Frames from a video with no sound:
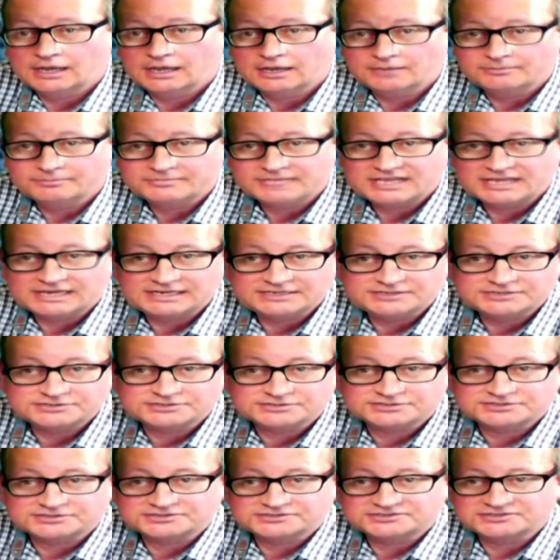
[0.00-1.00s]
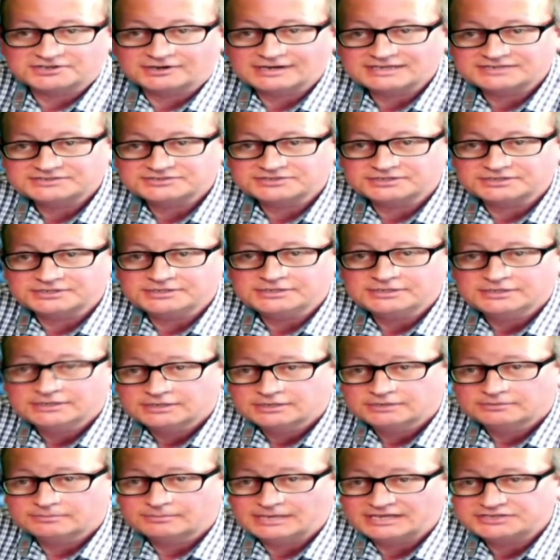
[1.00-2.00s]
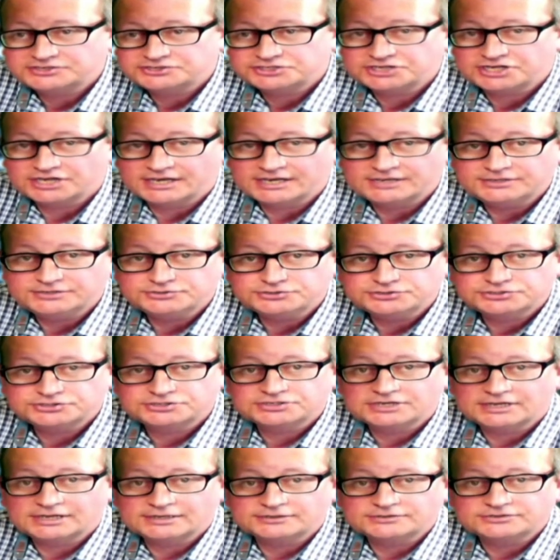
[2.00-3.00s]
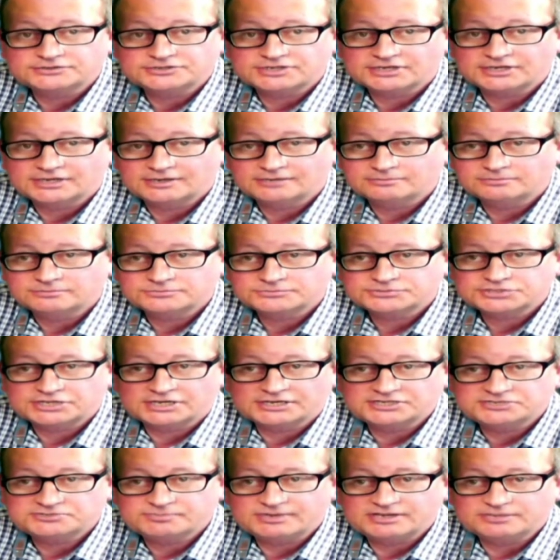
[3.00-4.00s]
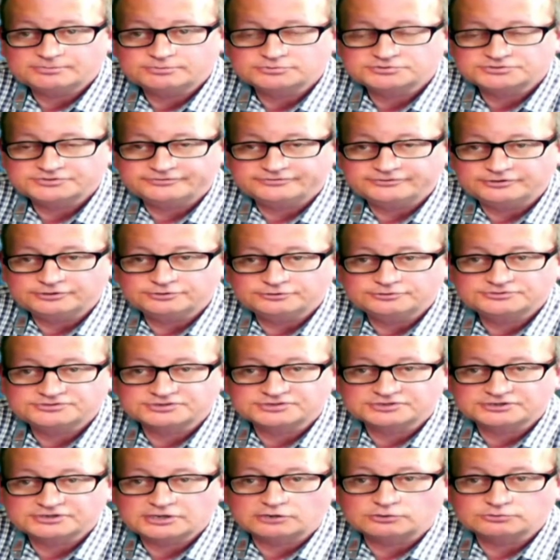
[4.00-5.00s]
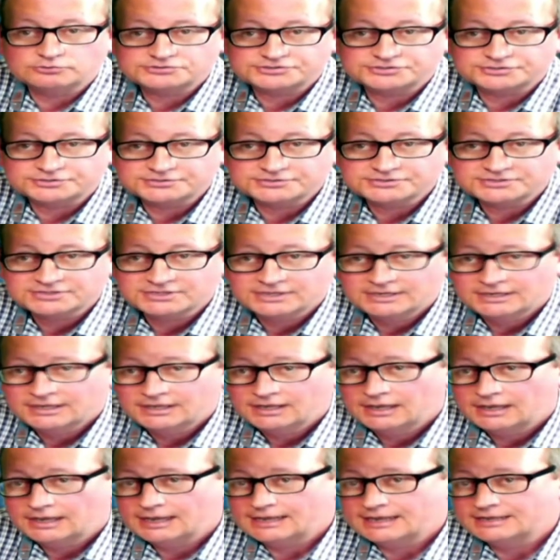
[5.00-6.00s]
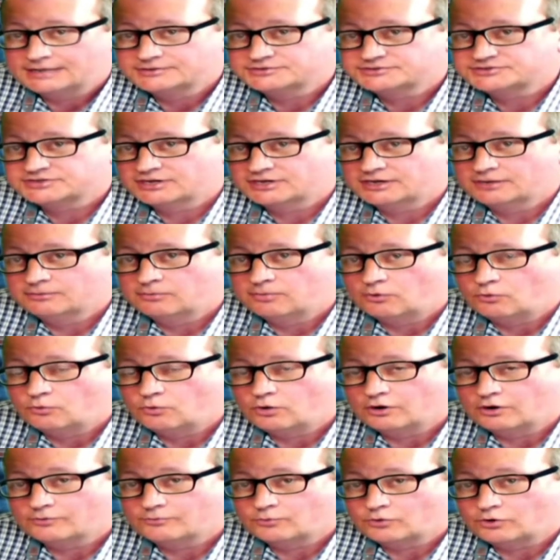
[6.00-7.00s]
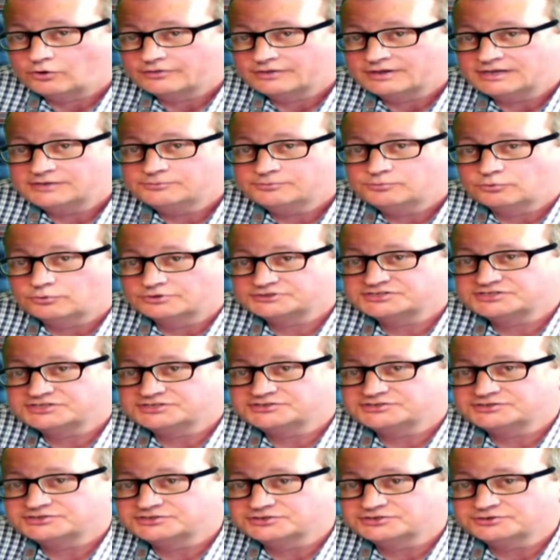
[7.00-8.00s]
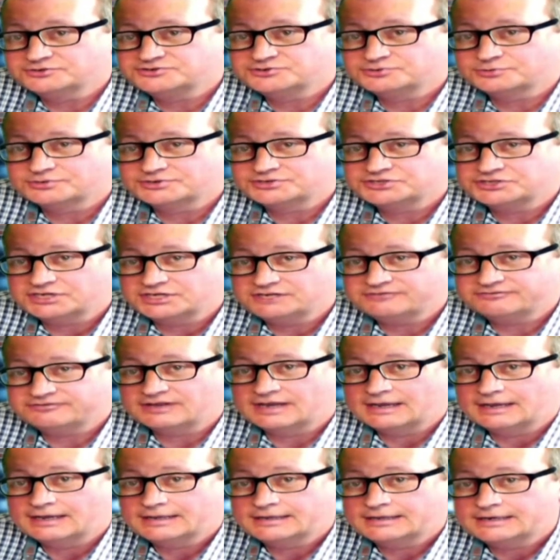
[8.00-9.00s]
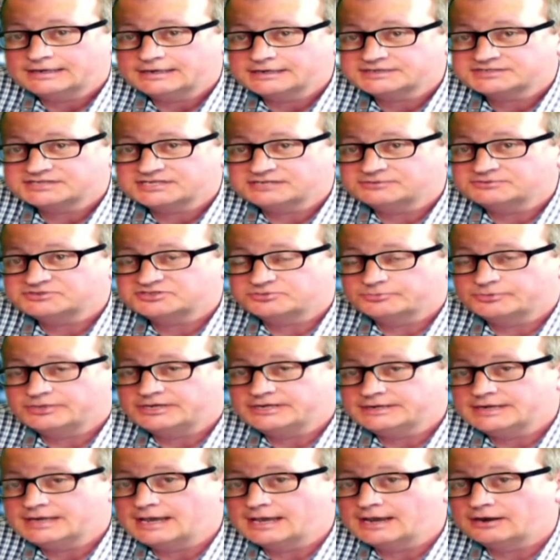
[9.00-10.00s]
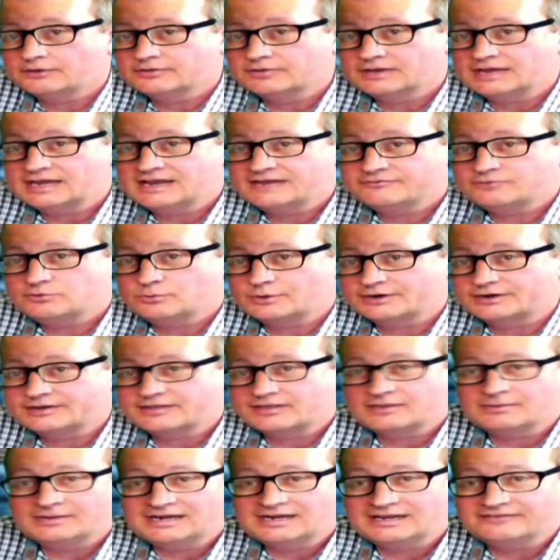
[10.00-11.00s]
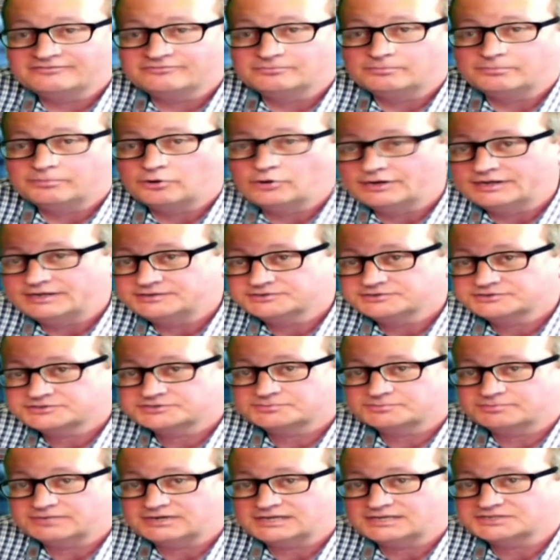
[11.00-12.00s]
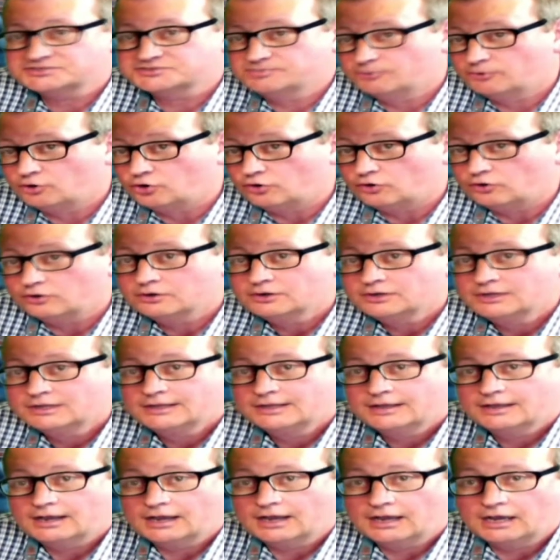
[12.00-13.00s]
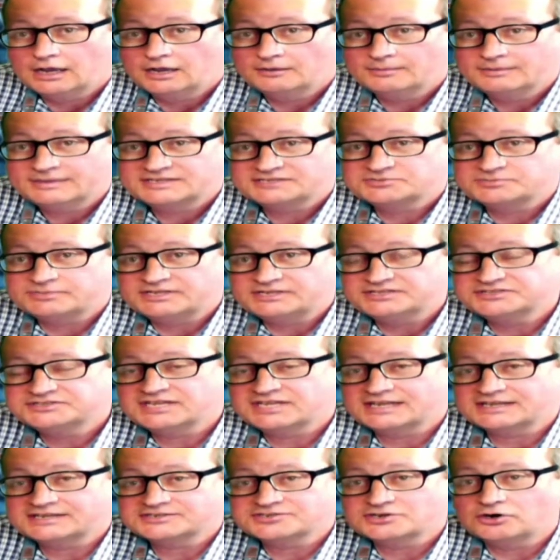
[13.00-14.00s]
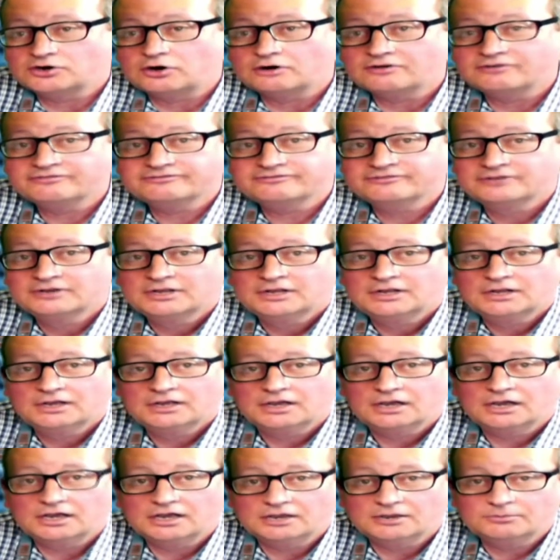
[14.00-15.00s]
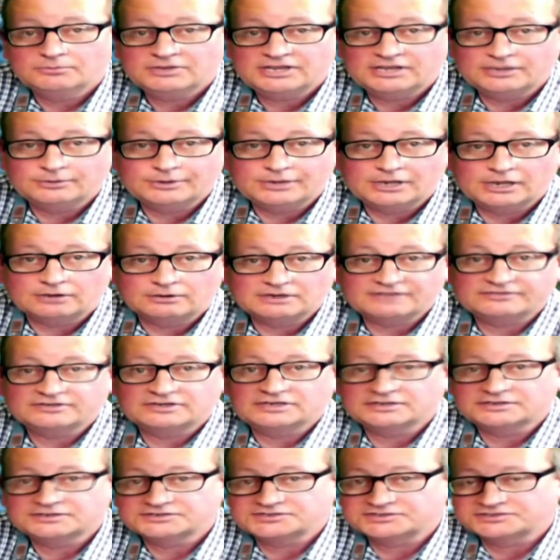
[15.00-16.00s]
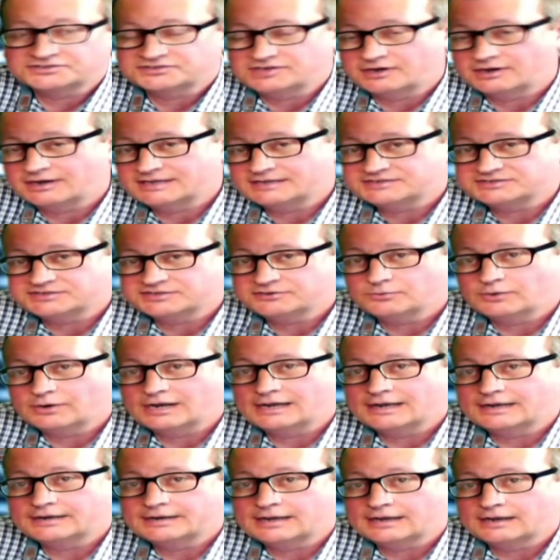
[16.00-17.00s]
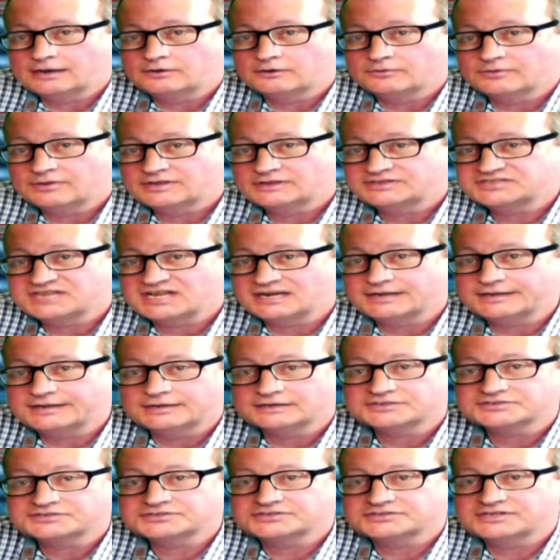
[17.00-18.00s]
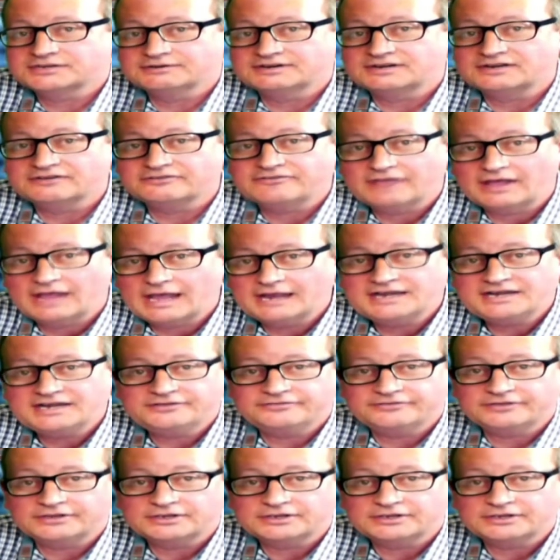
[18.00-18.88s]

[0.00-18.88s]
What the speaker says: get into society, make change and change people's views and cultures and what they wanted to do to achieve that. And it seems to be now that every one of them 11 points plus more has been ticked off. Here we are living in a society where now they're telling us near enough anything